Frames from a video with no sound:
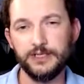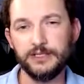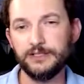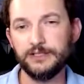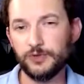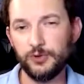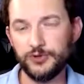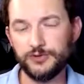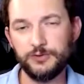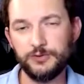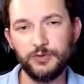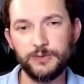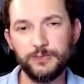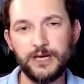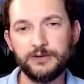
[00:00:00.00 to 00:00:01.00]
Now, of course, we
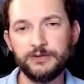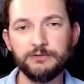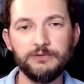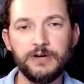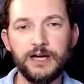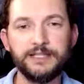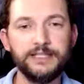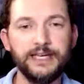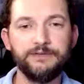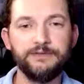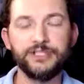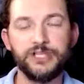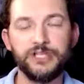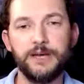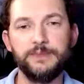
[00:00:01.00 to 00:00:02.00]
want to be able to run every
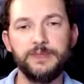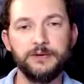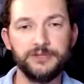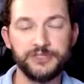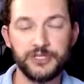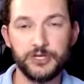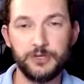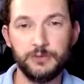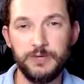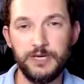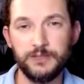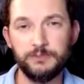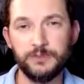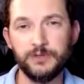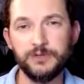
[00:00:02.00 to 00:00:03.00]
time there is a
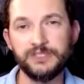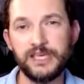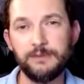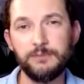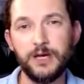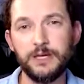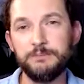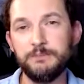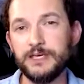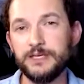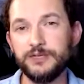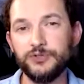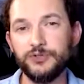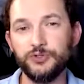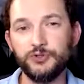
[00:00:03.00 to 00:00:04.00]
commit, because that might
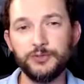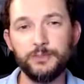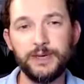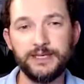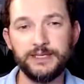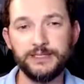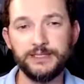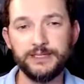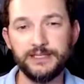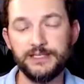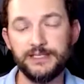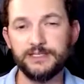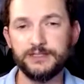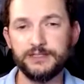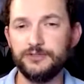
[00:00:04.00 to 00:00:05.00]
mean new
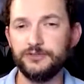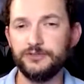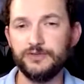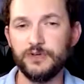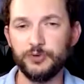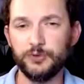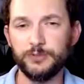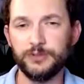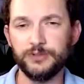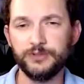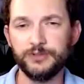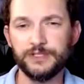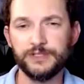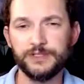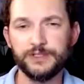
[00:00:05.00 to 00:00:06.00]
dependencies and new
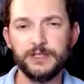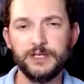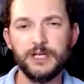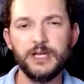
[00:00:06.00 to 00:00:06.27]
vulnerabilities.